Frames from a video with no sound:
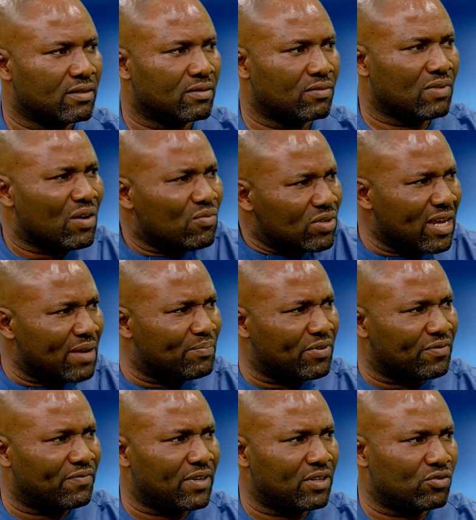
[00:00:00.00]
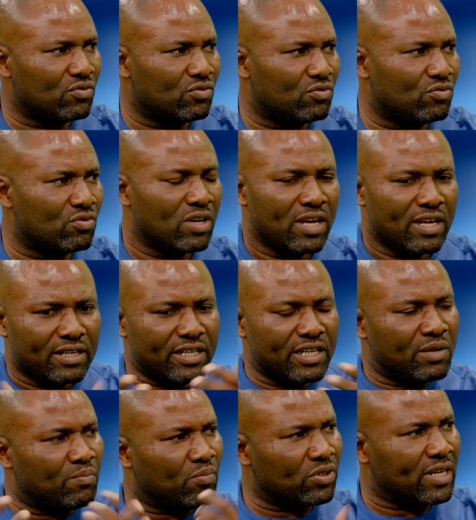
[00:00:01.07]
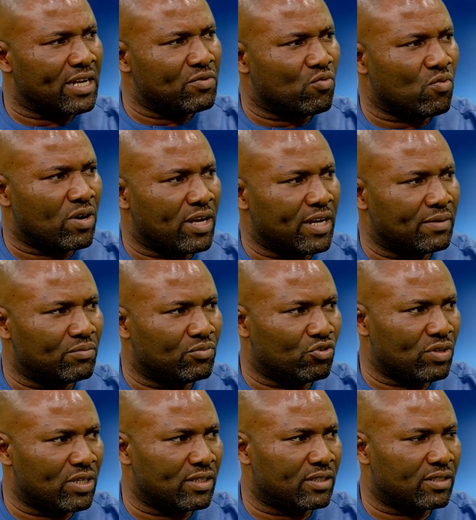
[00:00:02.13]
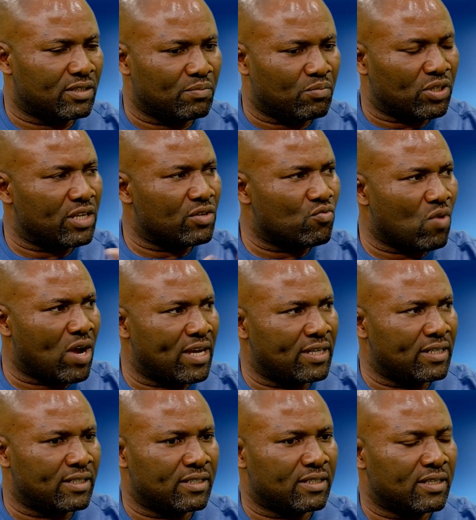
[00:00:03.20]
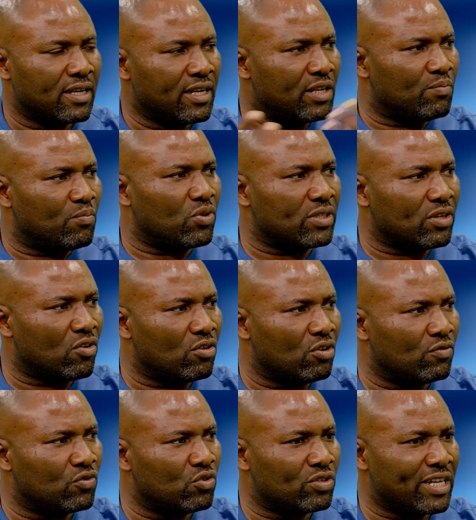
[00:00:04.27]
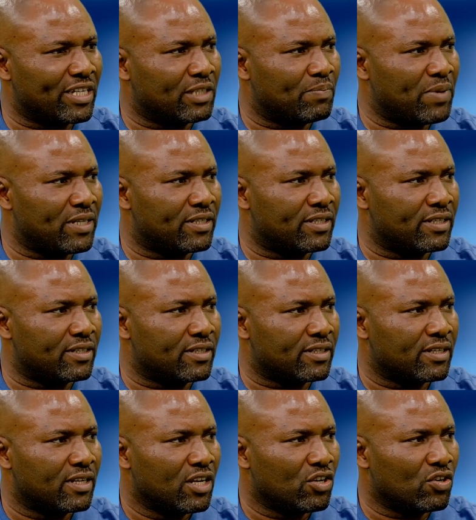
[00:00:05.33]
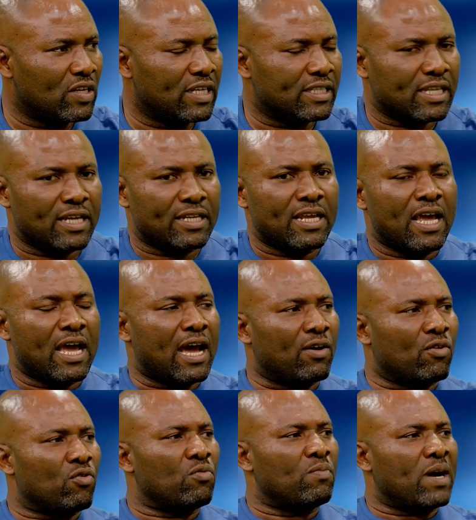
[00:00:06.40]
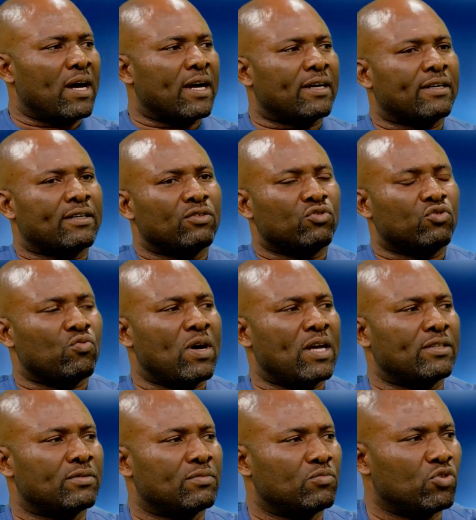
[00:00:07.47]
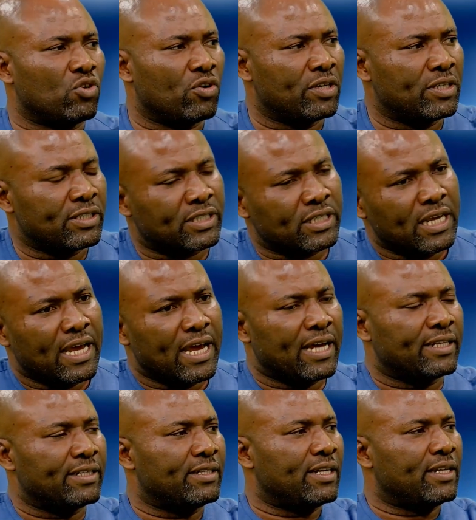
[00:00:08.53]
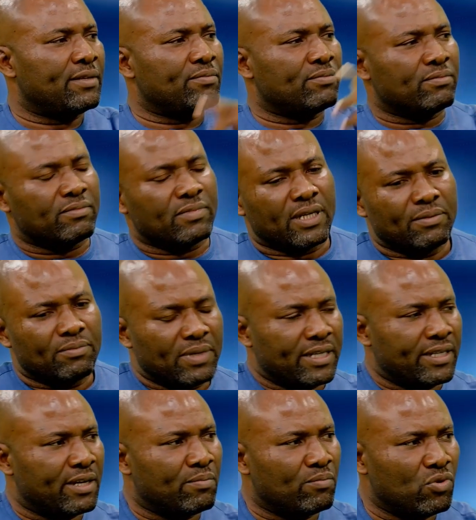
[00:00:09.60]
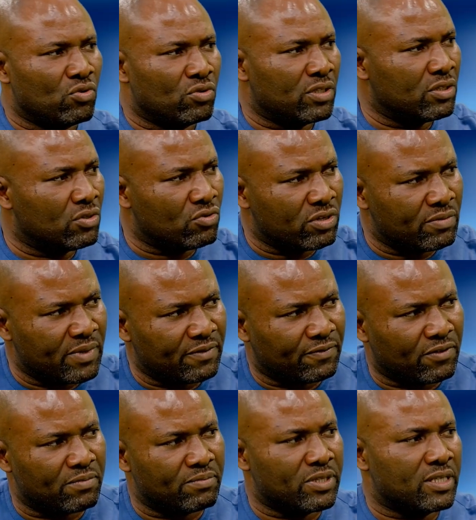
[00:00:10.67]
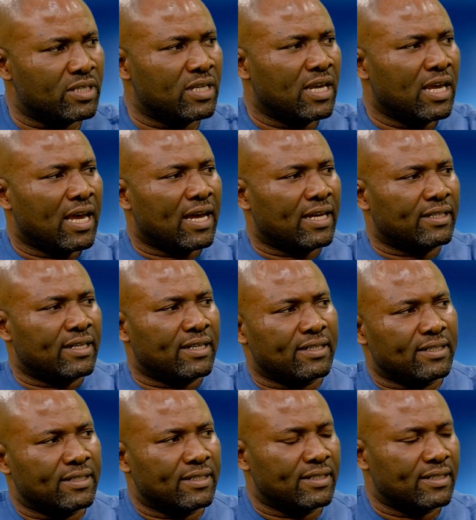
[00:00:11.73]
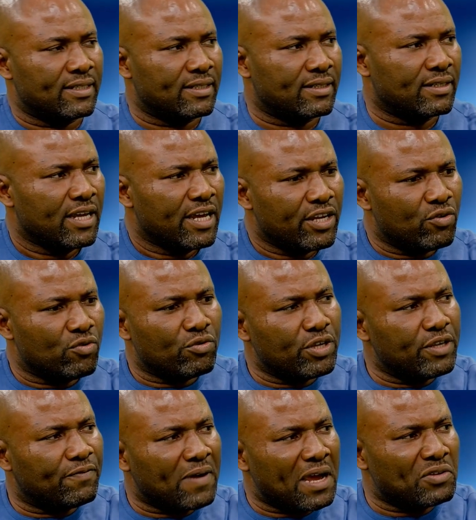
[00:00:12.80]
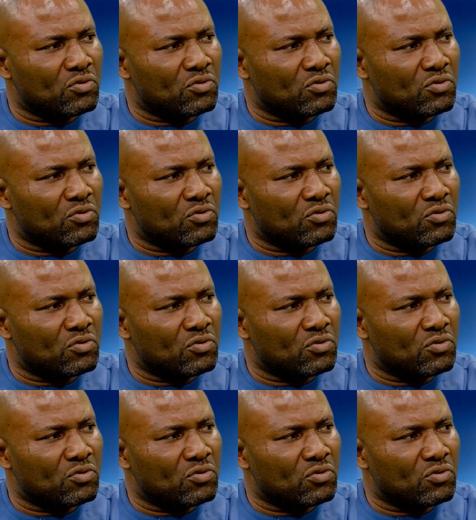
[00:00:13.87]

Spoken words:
Why would I prefer to do the imported drinks, imported wines, import all of those expenses, you understand, and go back to one joint and let them blow the dorime for me? And then, if I